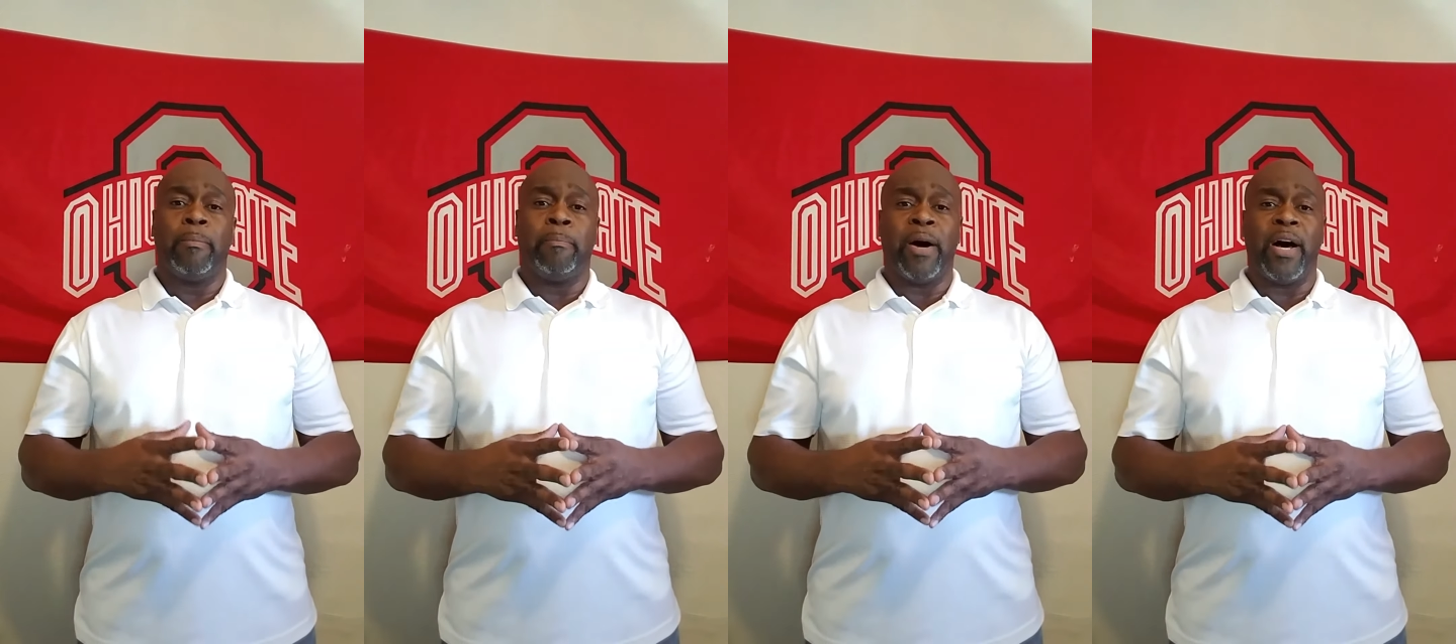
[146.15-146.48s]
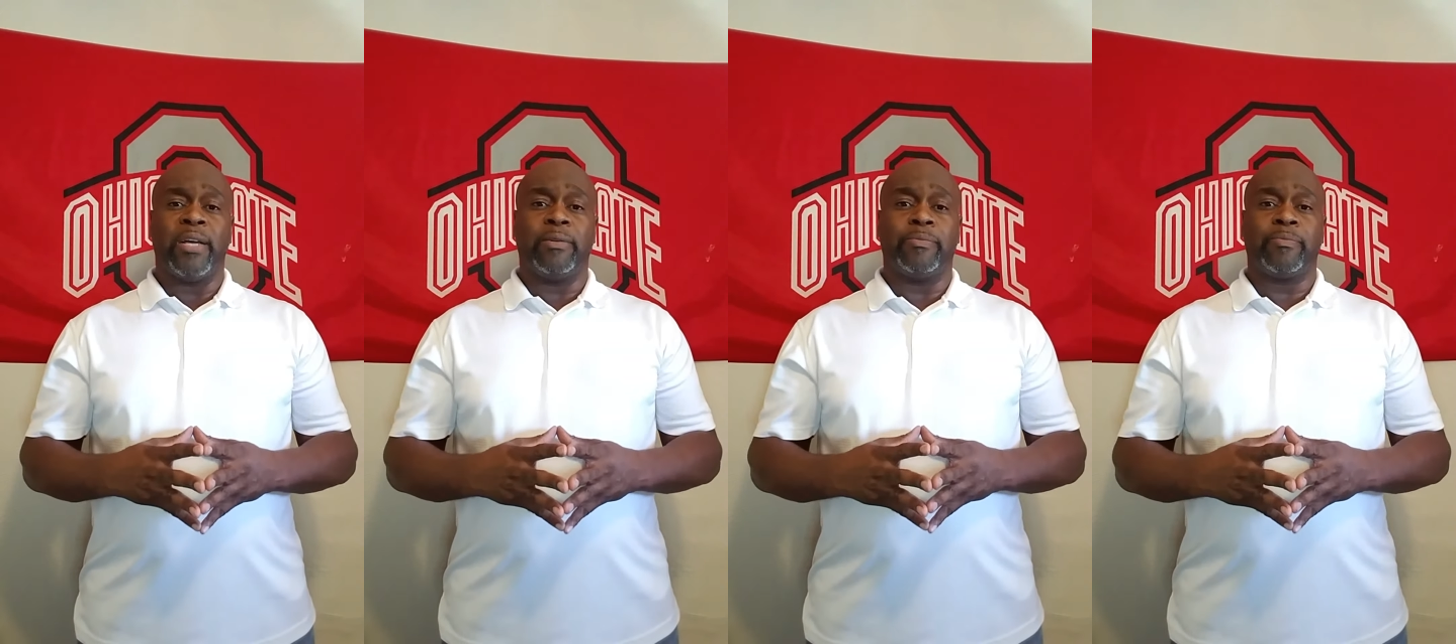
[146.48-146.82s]

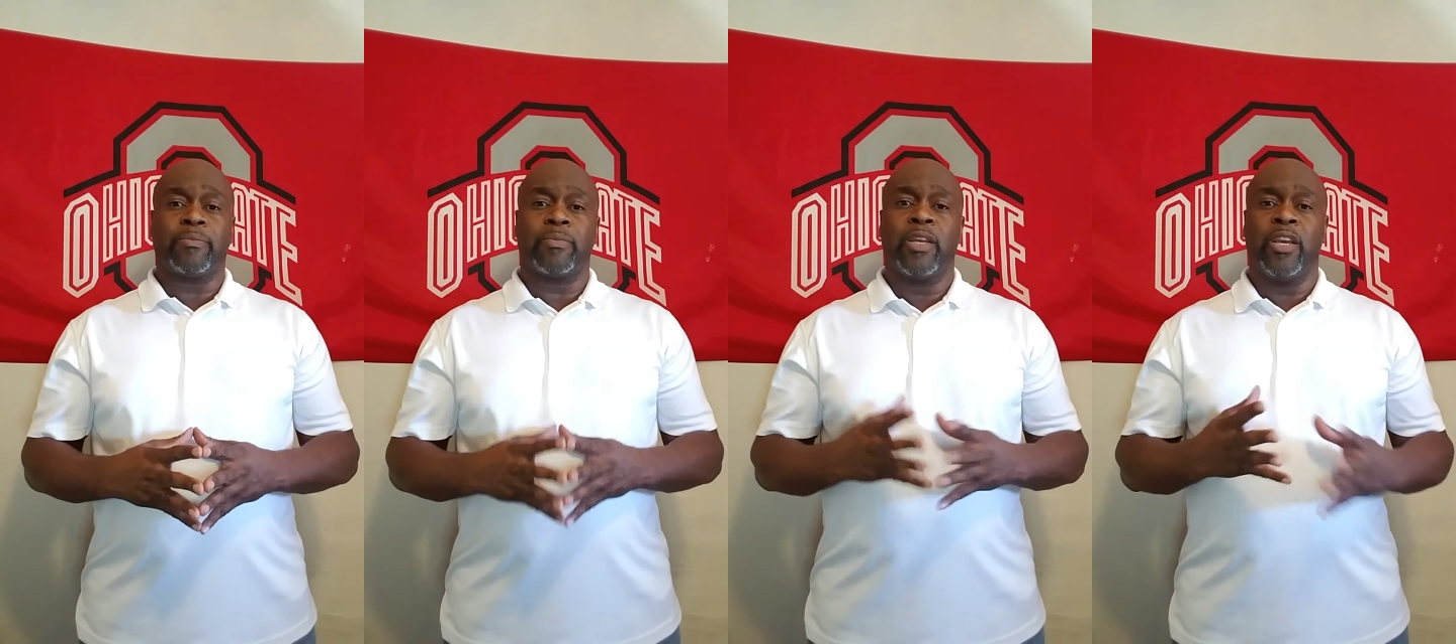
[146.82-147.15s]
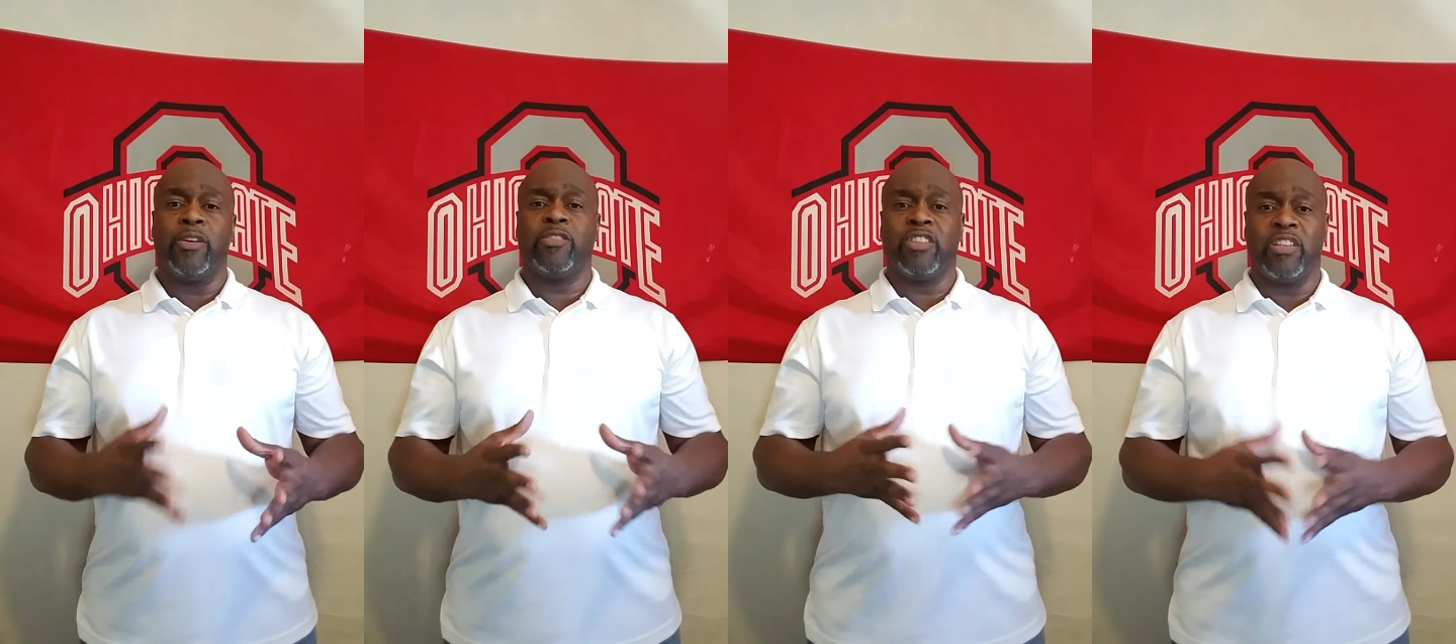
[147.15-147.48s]
But
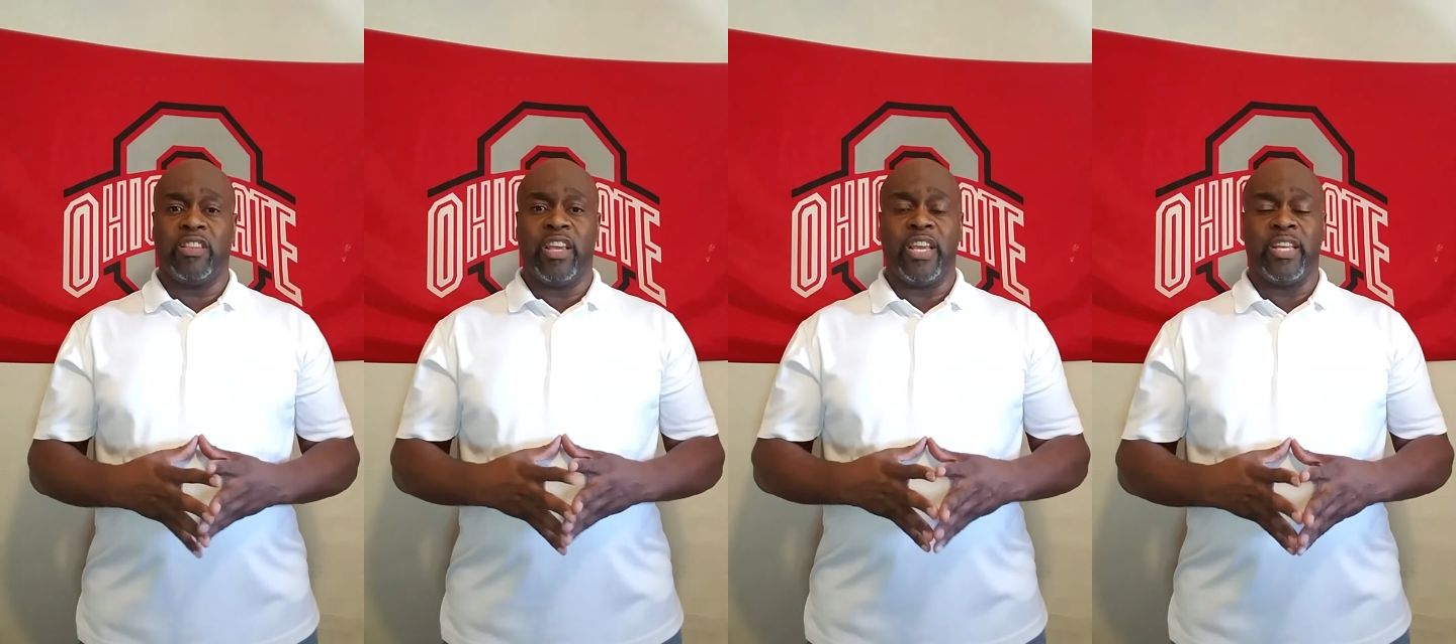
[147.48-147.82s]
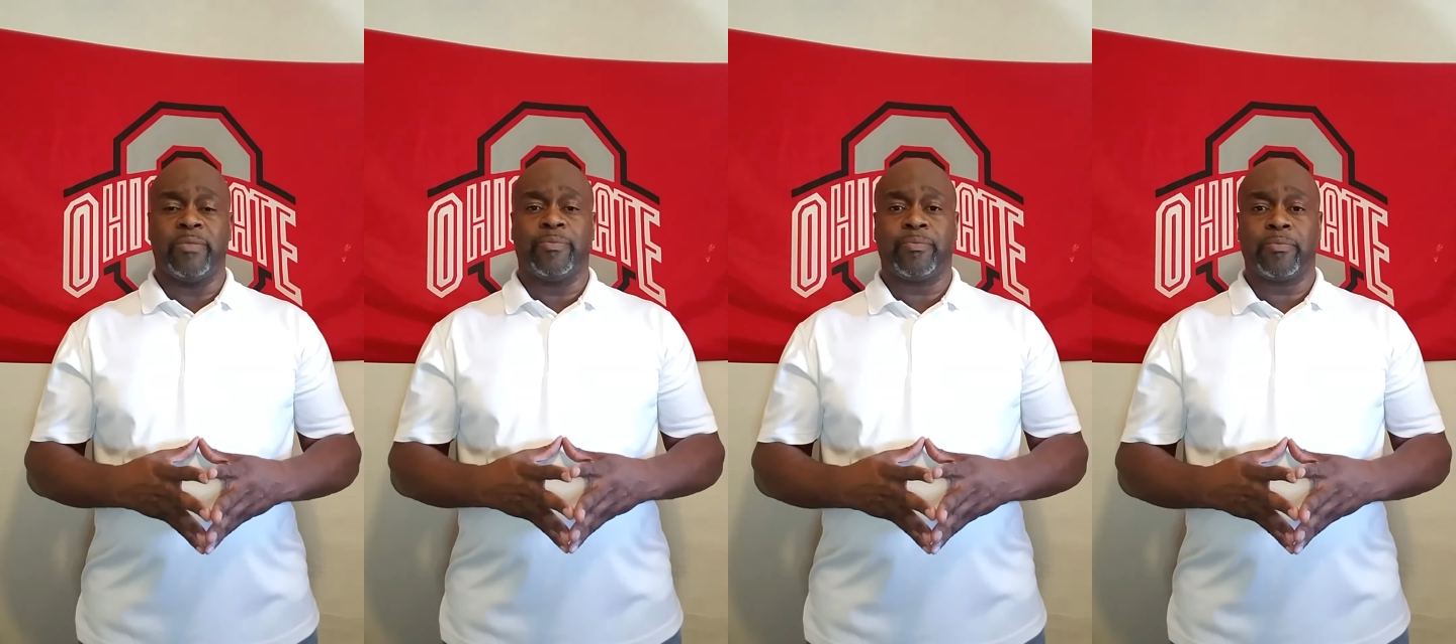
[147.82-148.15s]
here's the thing